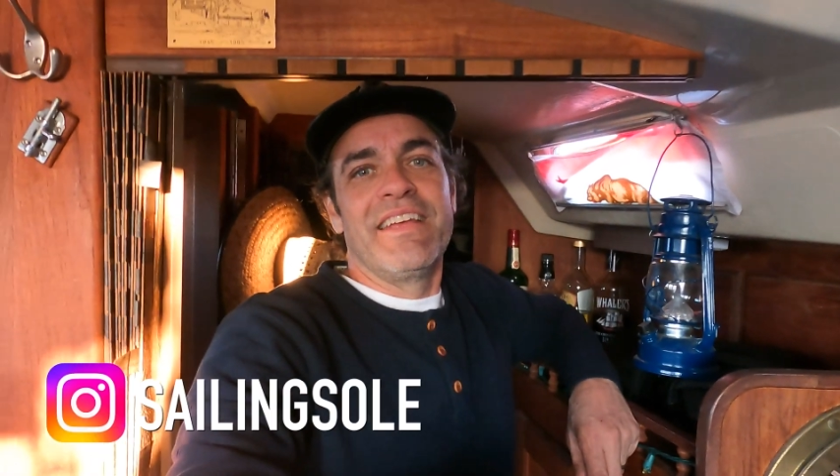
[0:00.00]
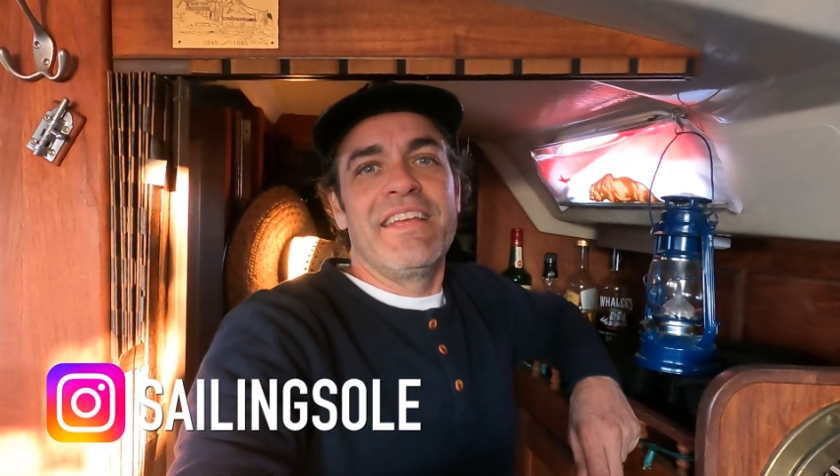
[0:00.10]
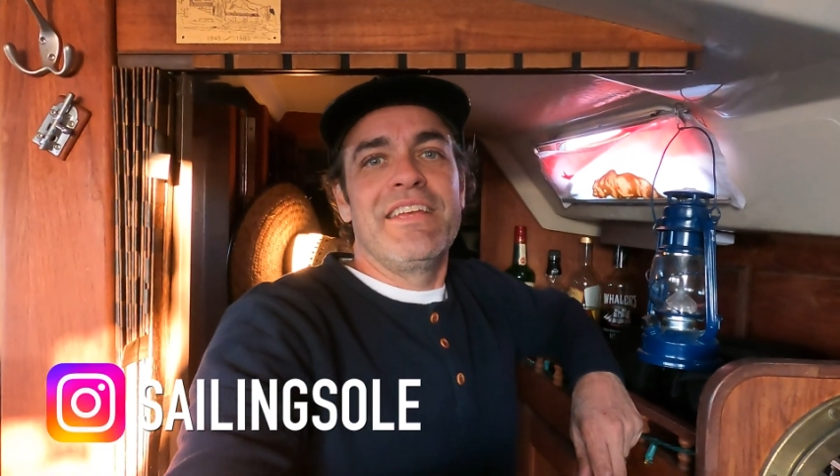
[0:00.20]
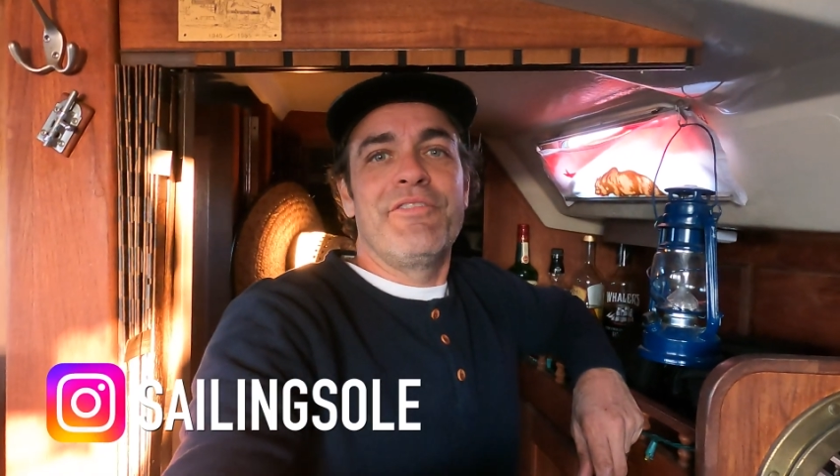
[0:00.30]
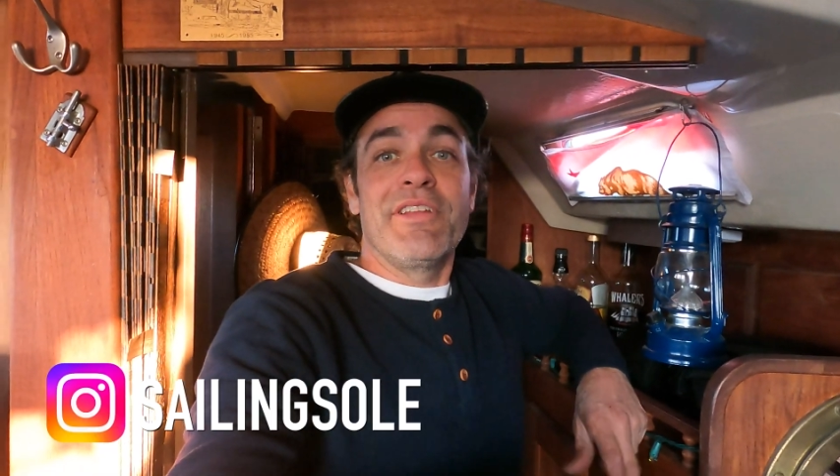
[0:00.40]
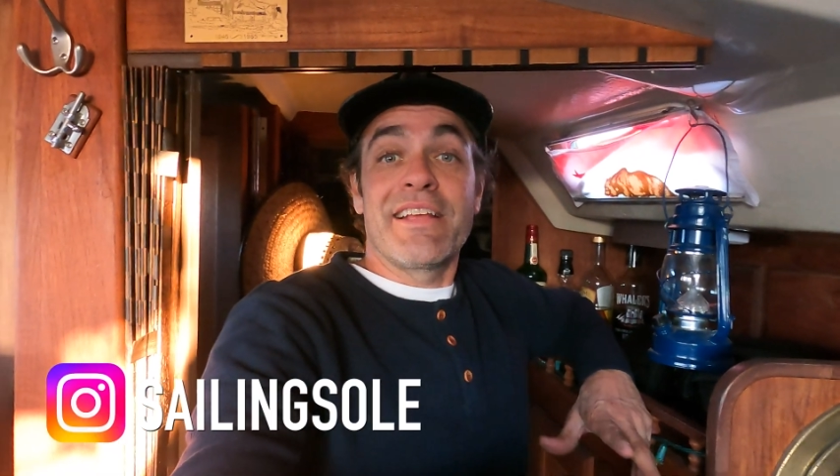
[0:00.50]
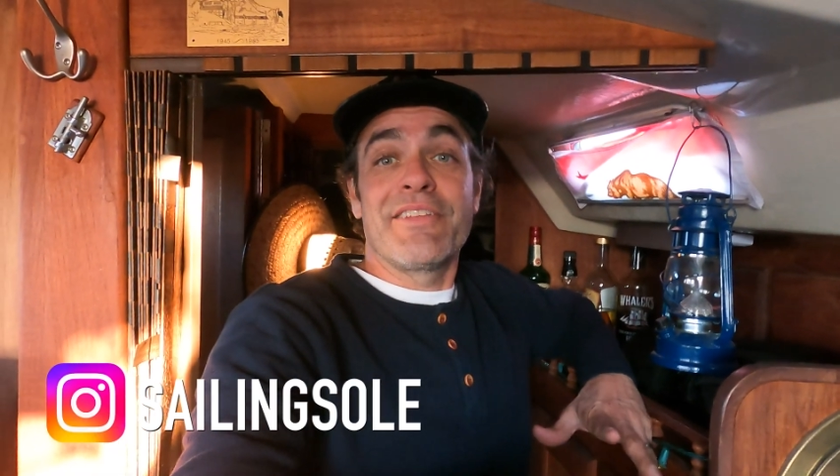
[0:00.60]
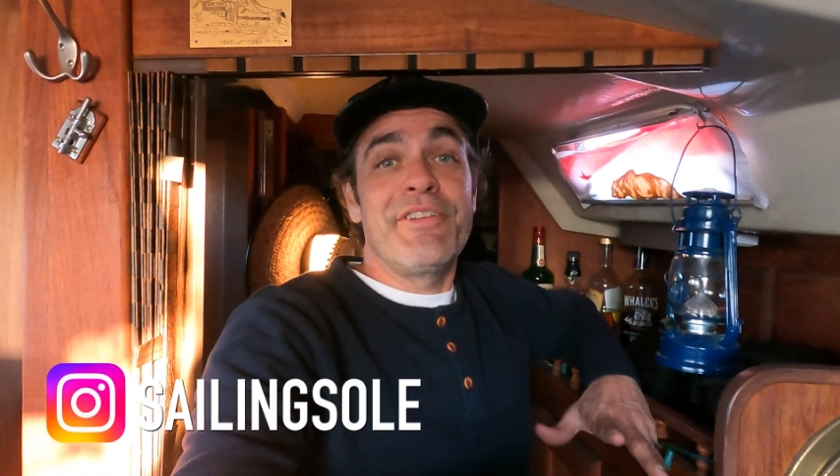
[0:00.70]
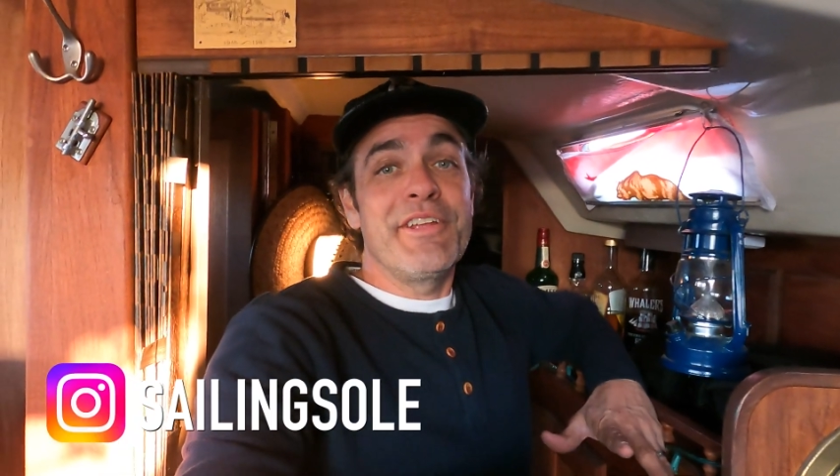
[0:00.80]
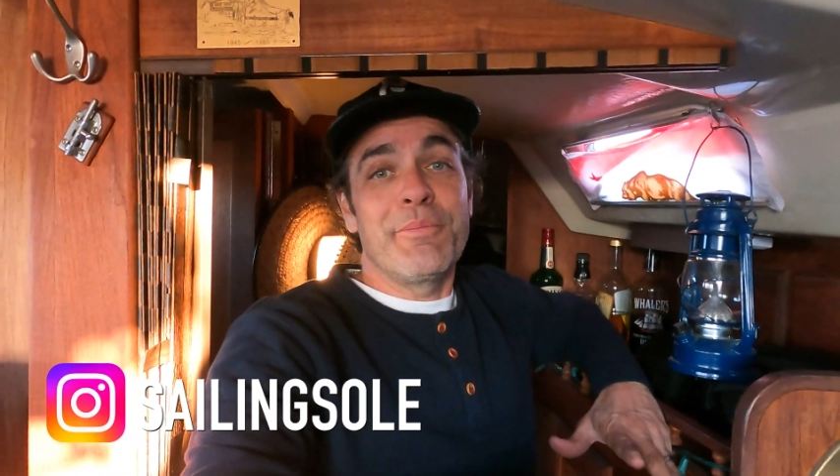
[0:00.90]
If you like
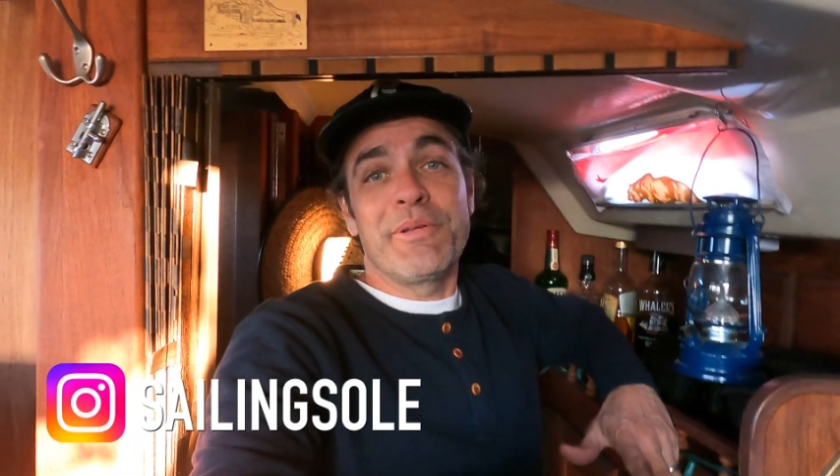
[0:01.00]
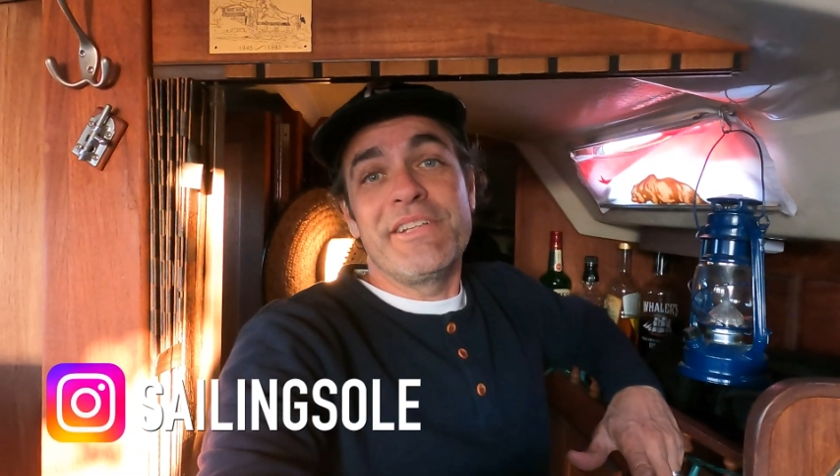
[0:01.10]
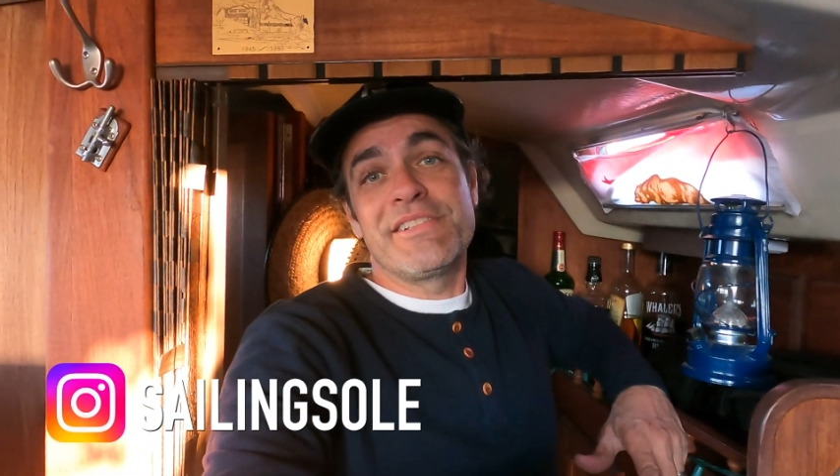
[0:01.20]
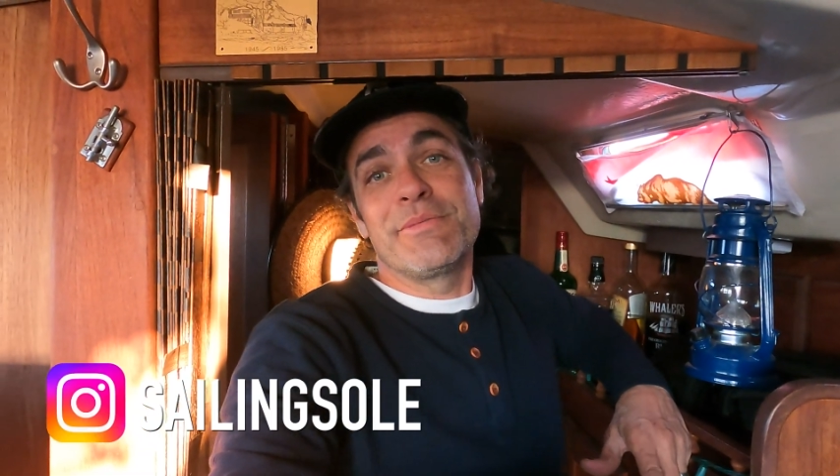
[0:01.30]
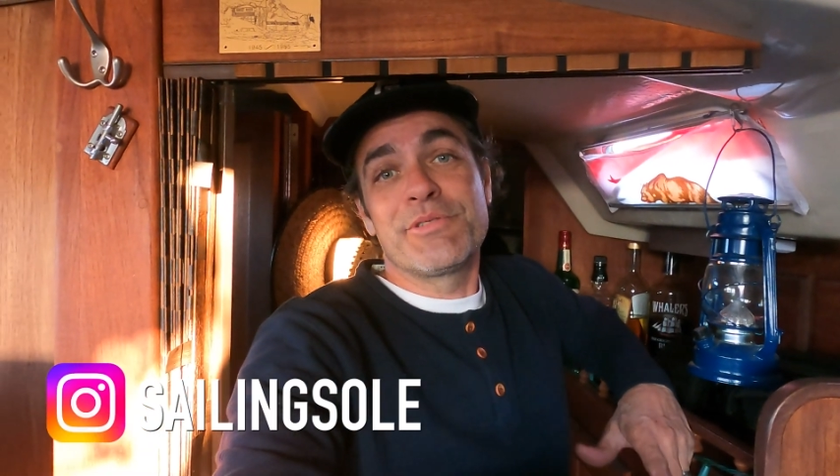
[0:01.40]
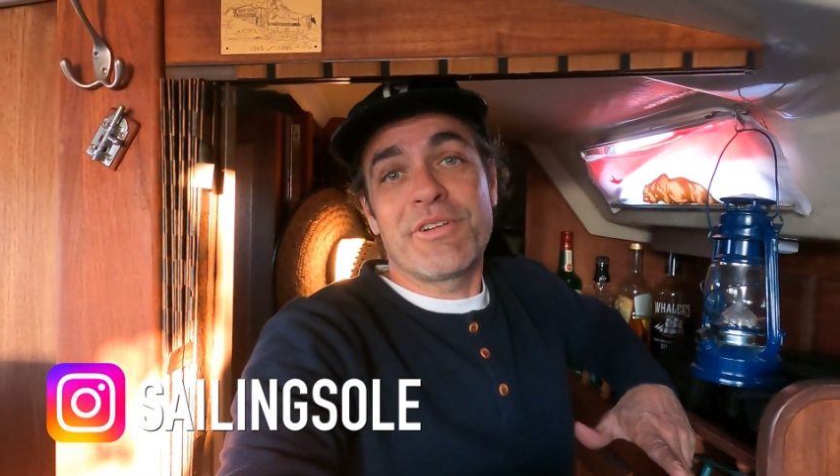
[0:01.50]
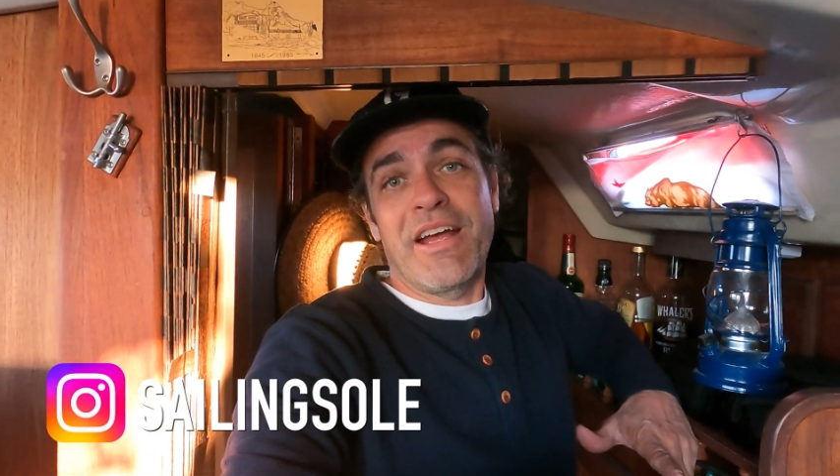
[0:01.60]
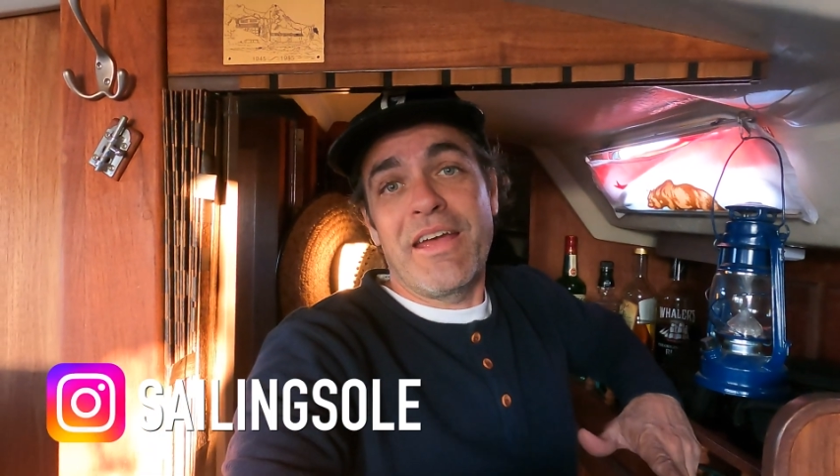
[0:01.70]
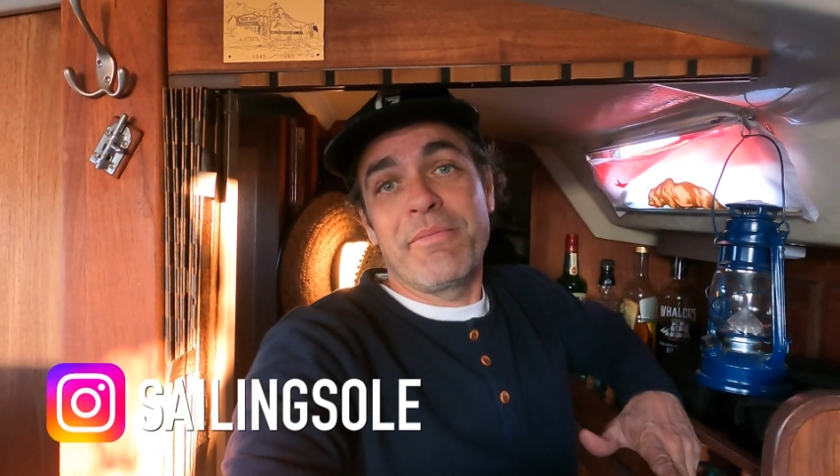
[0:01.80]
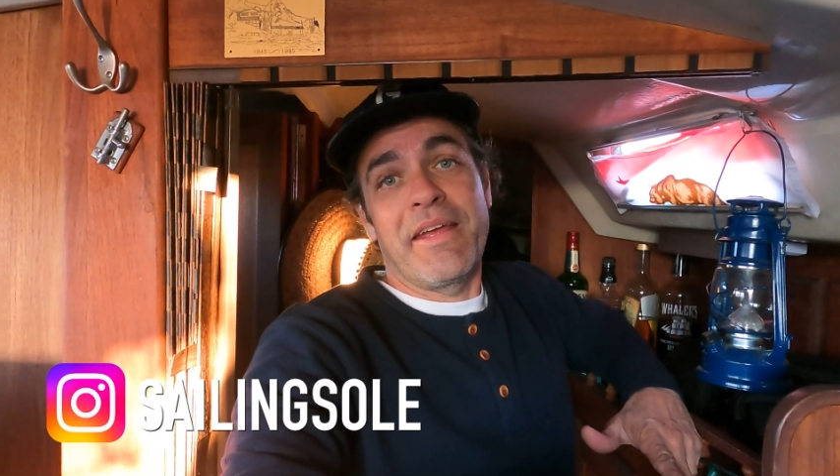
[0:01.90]
the video, please
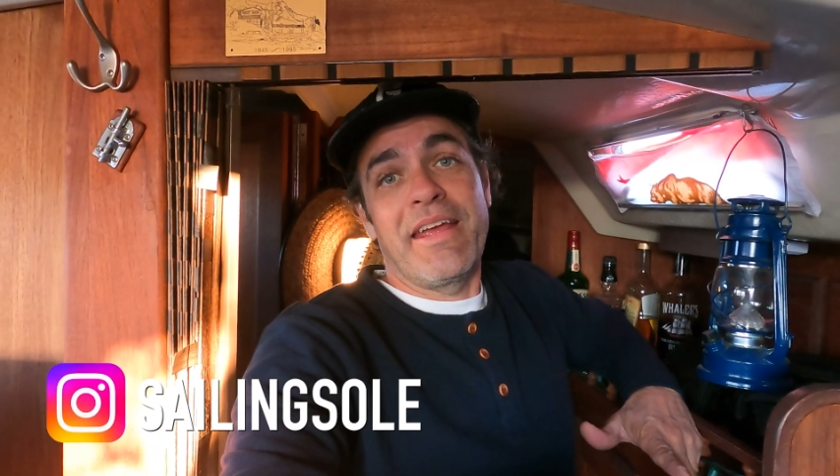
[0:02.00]
subscribe